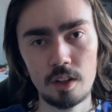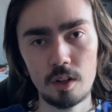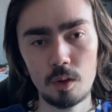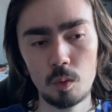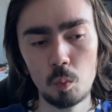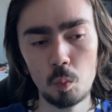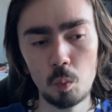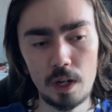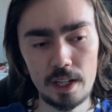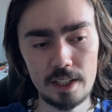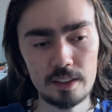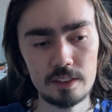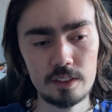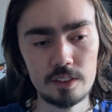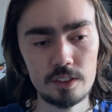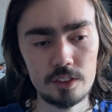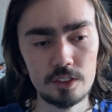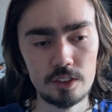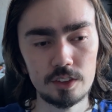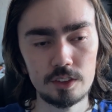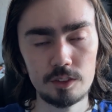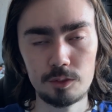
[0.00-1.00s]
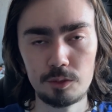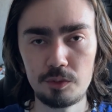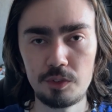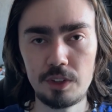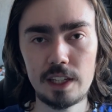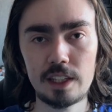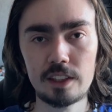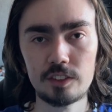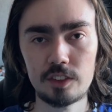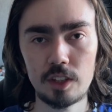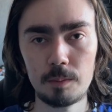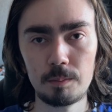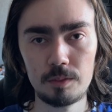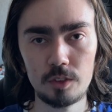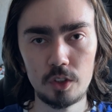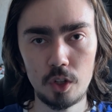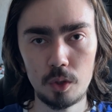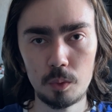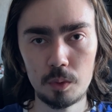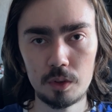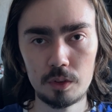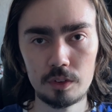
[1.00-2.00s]
wins and things I'm
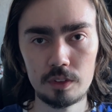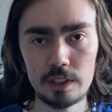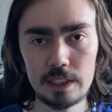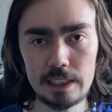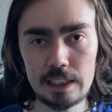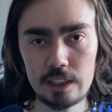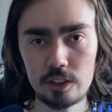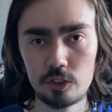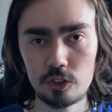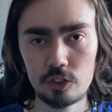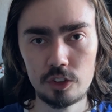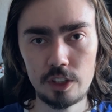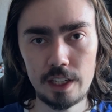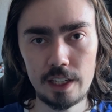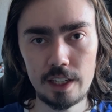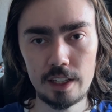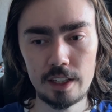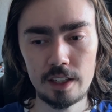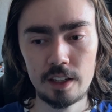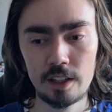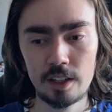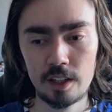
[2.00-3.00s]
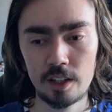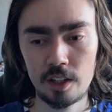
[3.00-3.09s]
doing each day